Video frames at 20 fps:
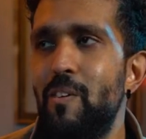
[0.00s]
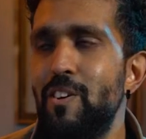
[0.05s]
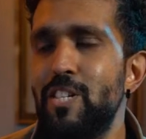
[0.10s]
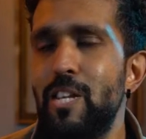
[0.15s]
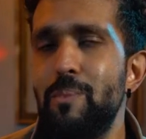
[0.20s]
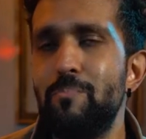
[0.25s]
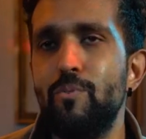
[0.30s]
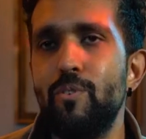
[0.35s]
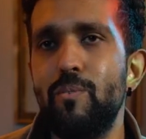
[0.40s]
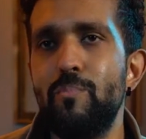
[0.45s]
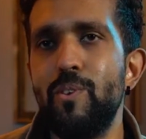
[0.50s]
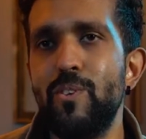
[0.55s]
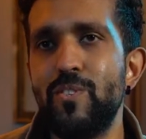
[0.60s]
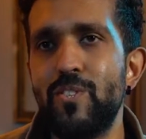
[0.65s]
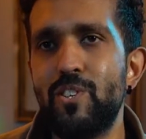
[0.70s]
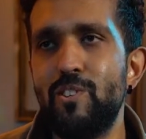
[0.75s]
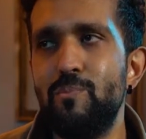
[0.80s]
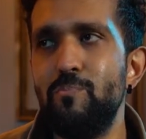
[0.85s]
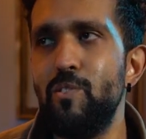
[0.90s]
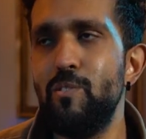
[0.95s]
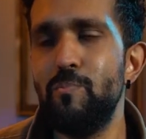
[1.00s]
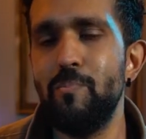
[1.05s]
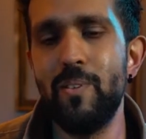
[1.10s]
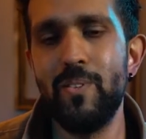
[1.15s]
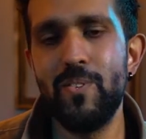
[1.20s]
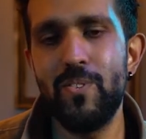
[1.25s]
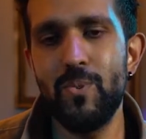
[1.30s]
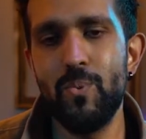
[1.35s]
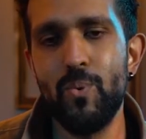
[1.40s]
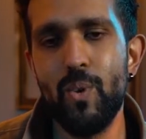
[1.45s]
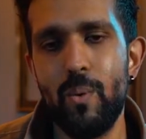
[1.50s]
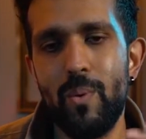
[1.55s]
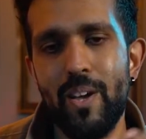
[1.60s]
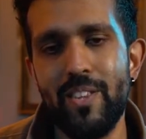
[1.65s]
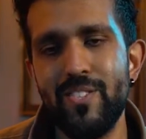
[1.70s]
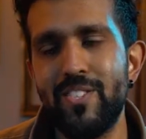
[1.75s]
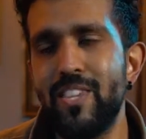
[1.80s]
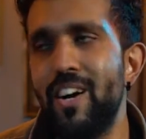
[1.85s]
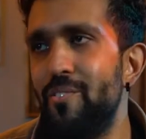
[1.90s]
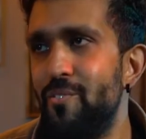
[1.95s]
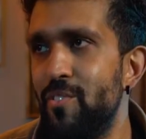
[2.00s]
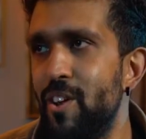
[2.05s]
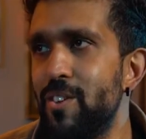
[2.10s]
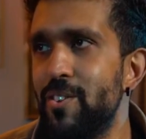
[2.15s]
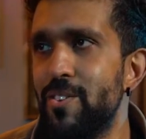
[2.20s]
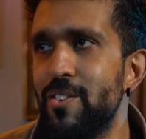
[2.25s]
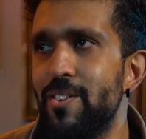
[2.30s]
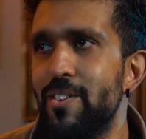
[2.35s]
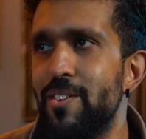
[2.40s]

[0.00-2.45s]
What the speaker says: actually brought musical movements all the way to South London.